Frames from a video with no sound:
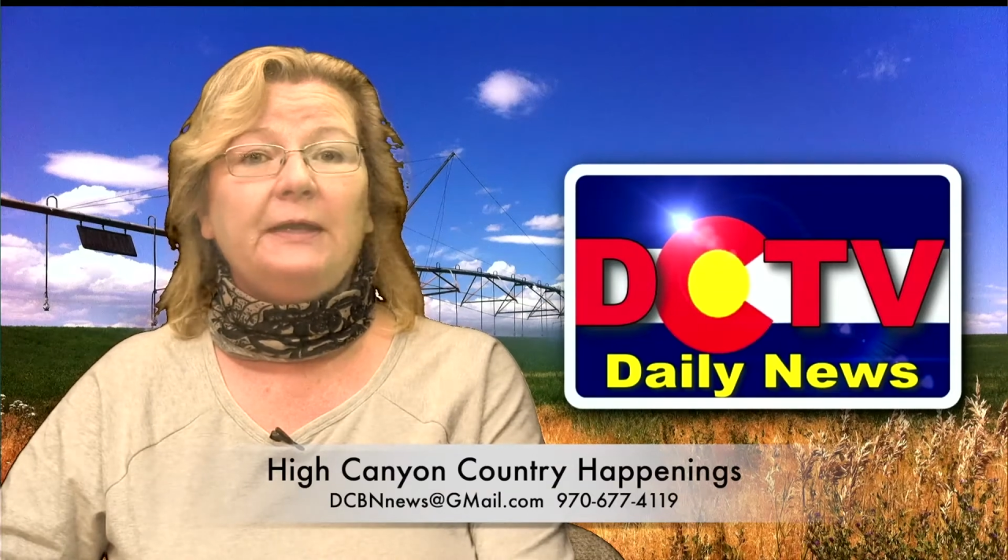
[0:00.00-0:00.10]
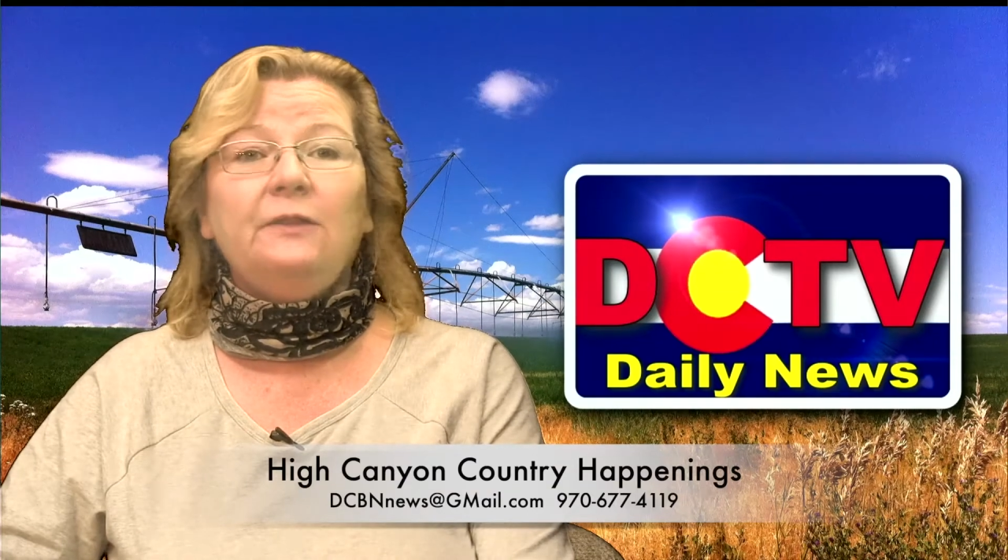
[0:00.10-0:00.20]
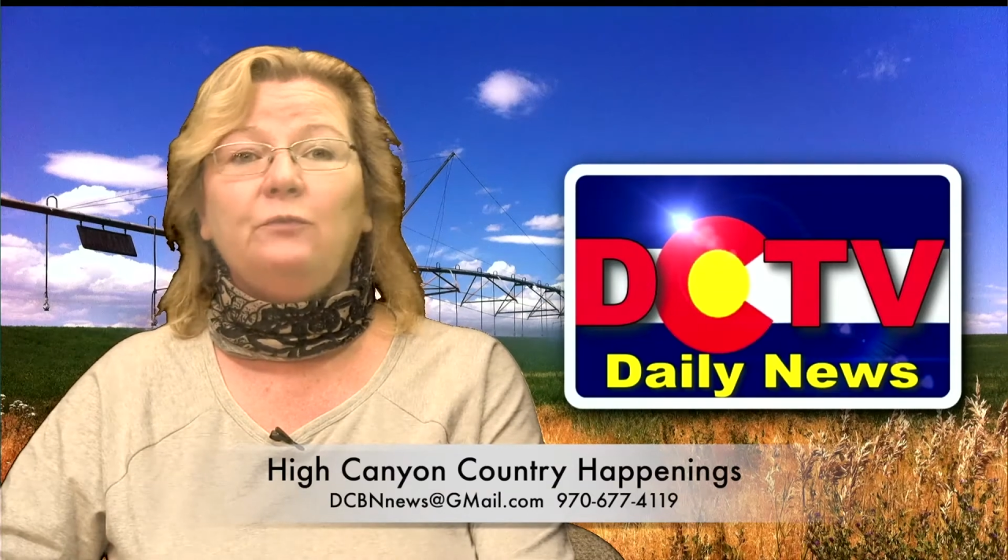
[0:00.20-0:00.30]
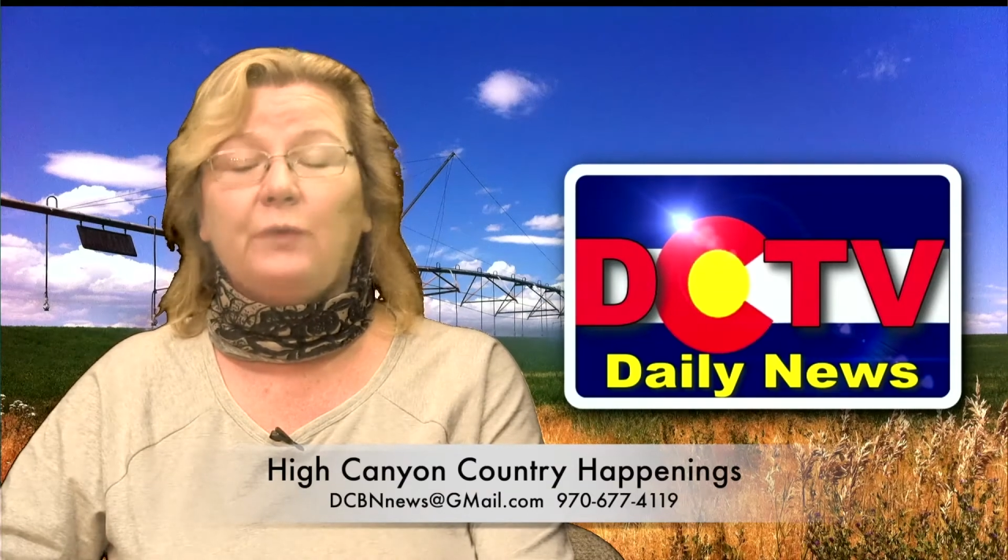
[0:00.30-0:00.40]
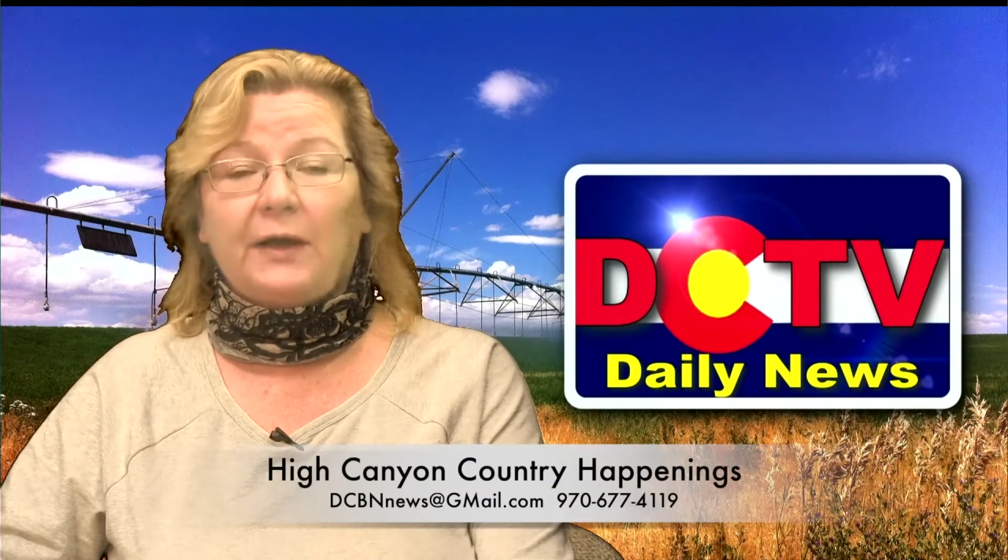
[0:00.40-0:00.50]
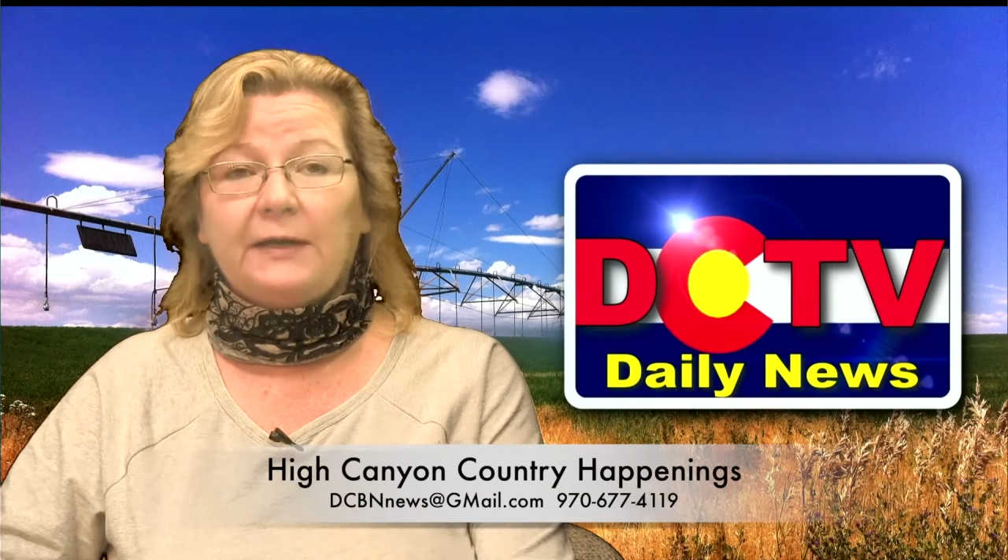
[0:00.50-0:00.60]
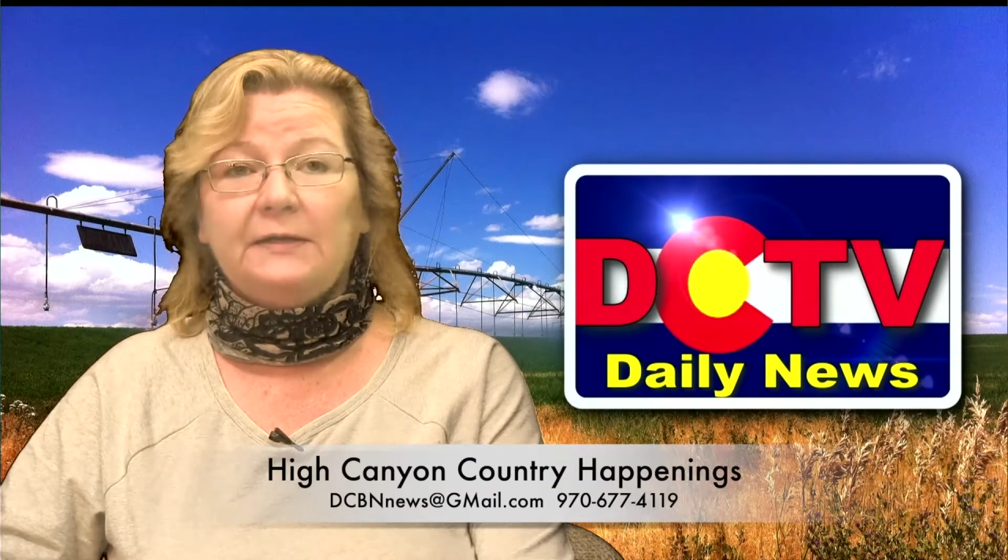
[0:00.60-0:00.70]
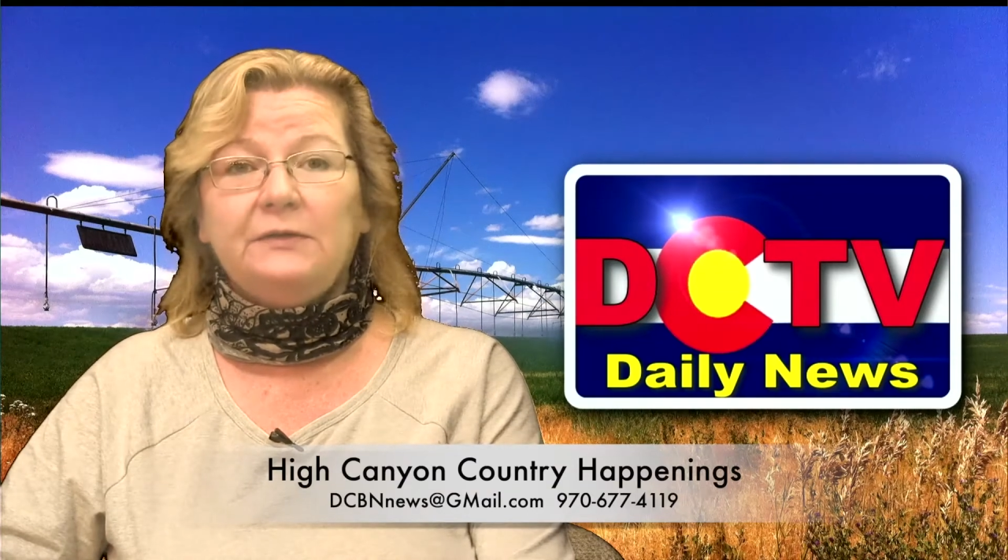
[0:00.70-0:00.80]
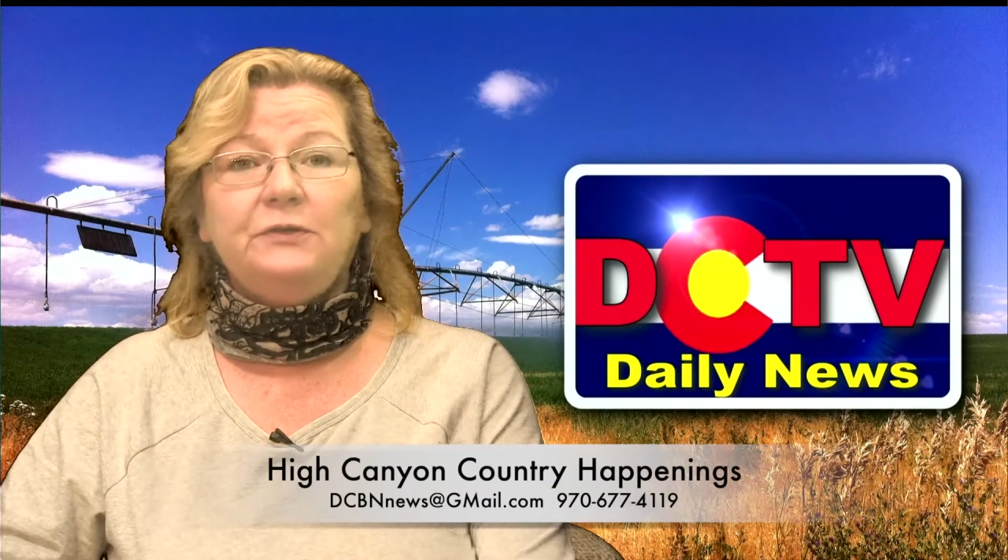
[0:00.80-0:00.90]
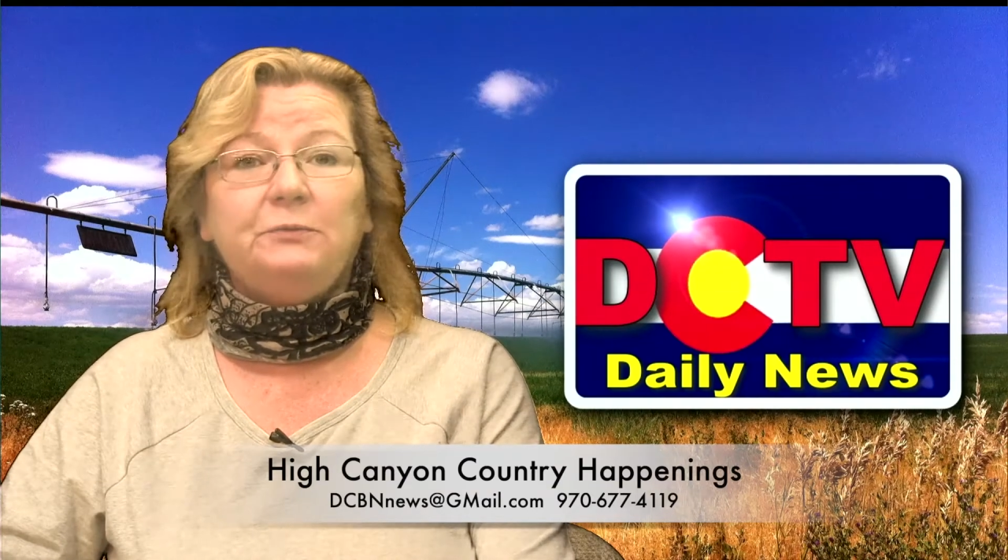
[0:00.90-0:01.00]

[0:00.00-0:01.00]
in the ride to